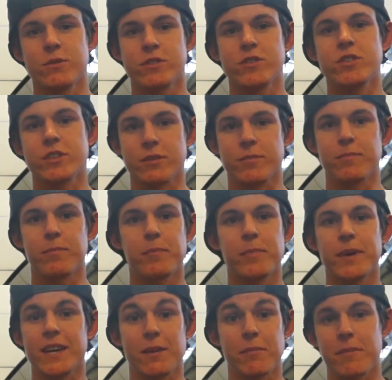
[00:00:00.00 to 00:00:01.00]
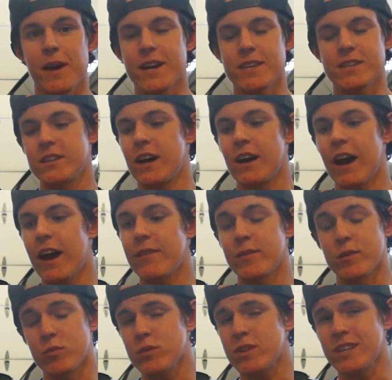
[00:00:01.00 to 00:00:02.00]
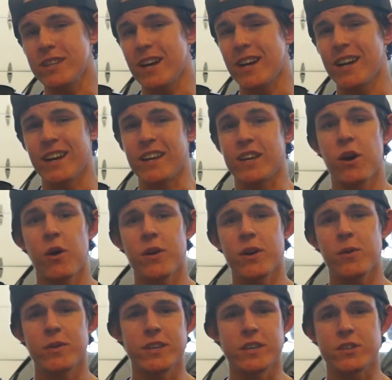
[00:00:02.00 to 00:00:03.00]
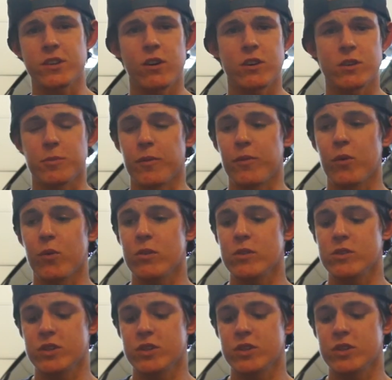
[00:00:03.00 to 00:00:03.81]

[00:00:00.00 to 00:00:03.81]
It's just a big mess, and I haven't really done any coding with these cars before,